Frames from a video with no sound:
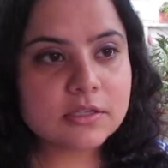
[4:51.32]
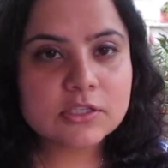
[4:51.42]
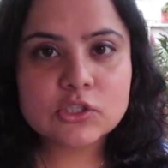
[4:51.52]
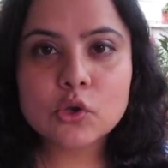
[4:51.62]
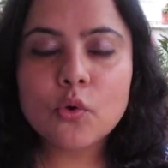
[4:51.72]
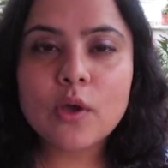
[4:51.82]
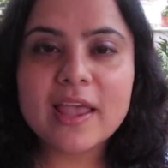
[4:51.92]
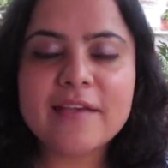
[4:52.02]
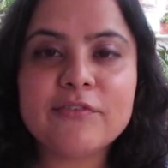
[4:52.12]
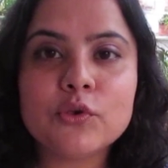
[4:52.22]
So
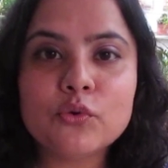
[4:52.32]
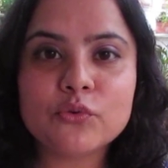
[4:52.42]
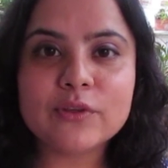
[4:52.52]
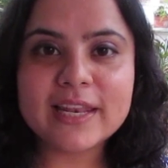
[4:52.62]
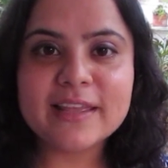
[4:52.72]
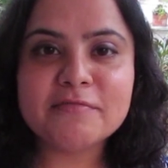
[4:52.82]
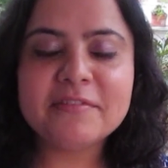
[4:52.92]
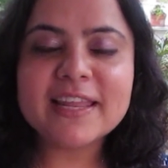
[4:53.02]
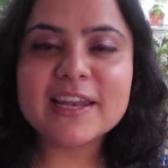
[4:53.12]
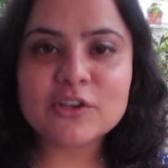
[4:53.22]
if you really
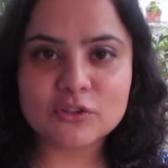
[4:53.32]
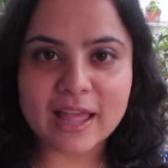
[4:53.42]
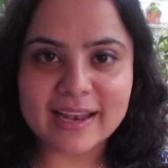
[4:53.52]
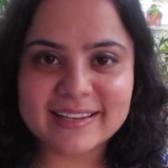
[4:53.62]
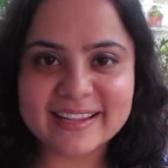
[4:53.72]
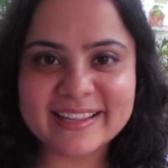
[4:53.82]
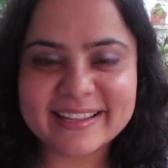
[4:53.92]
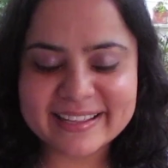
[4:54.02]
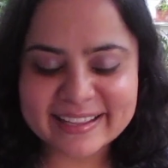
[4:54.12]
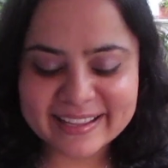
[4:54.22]
feel into that,
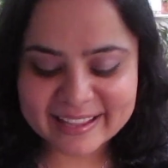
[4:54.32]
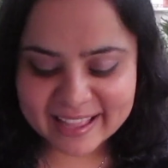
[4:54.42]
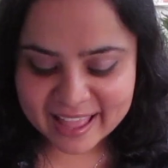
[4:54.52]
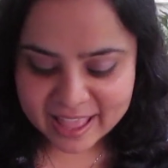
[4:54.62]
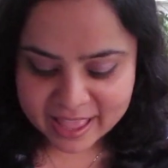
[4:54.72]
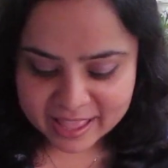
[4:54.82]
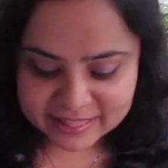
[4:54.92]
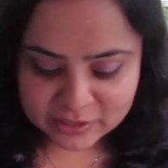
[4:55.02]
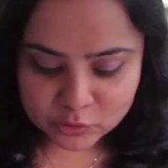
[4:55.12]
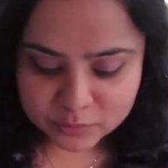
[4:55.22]

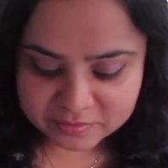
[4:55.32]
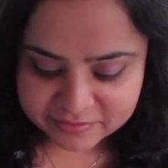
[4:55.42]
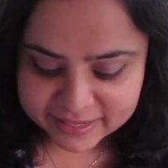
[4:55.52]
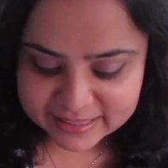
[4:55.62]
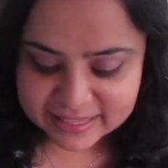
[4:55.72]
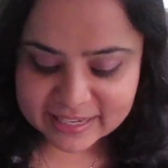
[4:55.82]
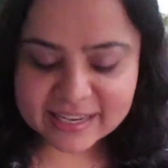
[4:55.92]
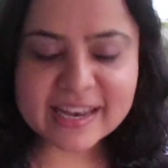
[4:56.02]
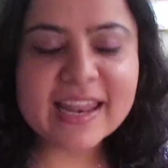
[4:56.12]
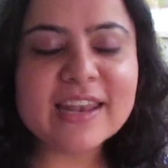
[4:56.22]
then you will feel that
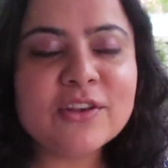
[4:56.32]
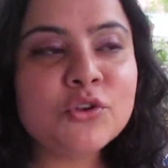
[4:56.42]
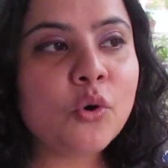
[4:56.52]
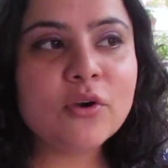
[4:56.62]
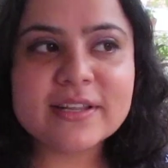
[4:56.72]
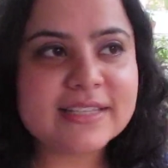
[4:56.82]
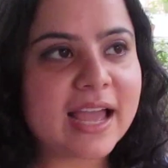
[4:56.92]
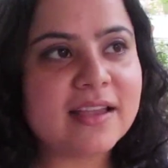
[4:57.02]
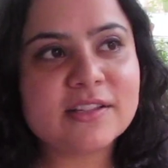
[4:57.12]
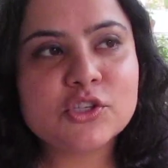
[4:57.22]
no
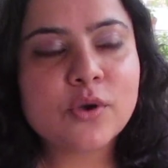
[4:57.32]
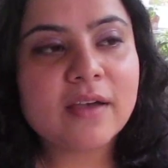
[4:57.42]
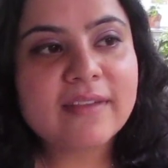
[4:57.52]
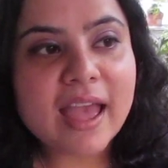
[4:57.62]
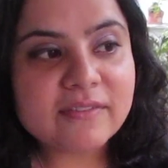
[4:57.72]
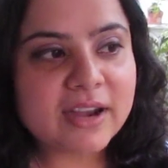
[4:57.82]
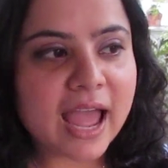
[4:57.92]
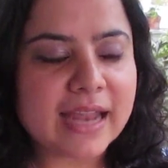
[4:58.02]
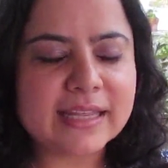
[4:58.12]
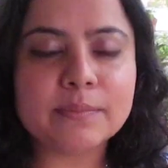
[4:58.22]
desire that you have ever
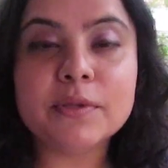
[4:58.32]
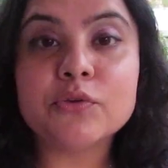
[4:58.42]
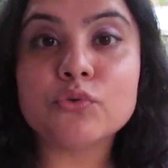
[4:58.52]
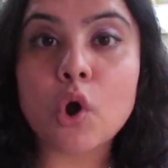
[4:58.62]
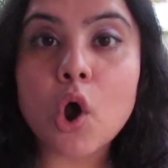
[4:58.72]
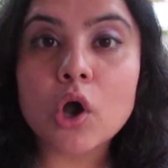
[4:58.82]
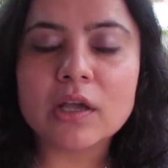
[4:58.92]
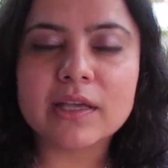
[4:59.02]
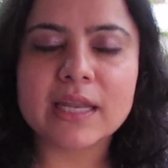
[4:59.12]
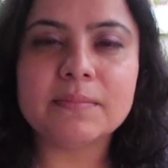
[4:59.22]
had can be
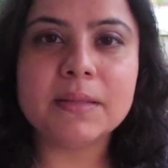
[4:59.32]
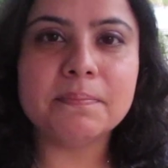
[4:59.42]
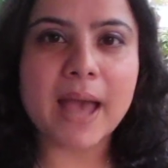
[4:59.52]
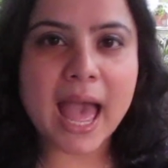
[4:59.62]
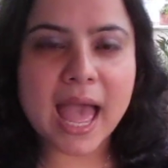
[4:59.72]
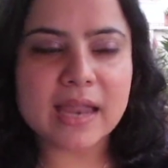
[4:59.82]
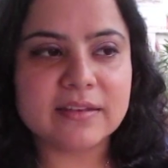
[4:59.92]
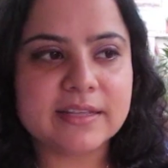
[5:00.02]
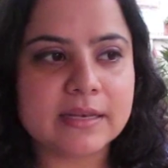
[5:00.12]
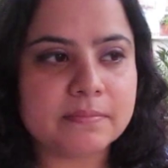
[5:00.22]
wrong, can be bad,
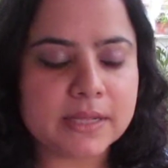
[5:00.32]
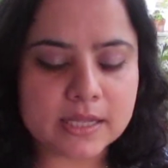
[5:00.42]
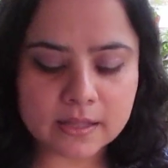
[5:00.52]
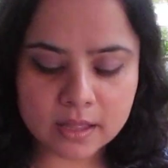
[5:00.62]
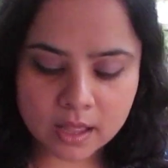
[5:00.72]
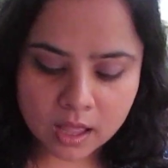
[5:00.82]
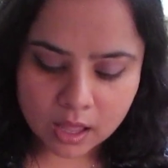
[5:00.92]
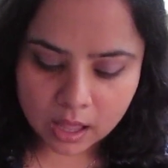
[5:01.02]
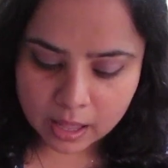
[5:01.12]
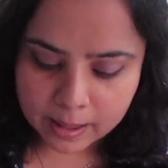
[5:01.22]
can be
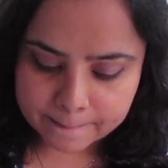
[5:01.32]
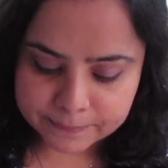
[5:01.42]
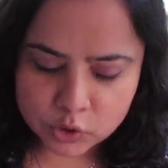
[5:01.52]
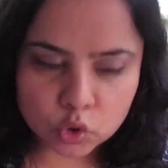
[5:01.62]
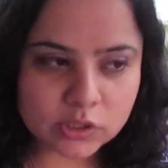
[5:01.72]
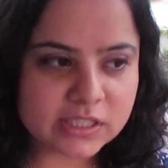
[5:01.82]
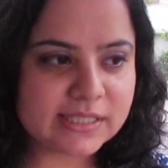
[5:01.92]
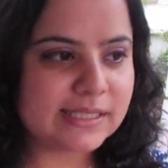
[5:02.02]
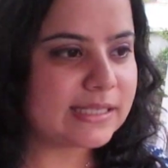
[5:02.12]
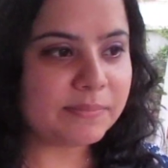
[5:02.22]

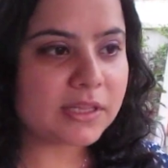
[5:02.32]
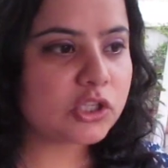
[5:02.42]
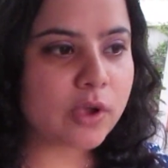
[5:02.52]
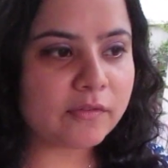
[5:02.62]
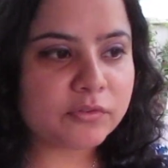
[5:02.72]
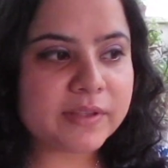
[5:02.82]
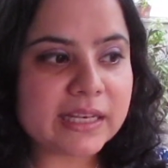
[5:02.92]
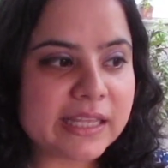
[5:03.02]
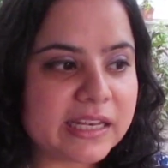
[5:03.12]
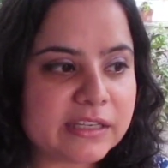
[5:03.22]
that's something that you have to
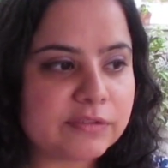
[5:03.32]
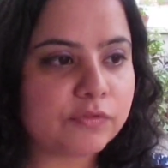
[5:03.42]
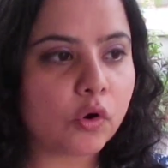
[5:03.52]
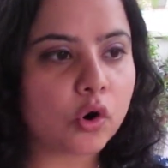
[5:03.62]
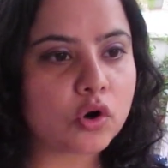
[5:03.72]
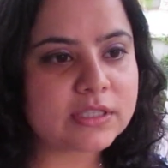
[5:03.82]
feel guilty for, or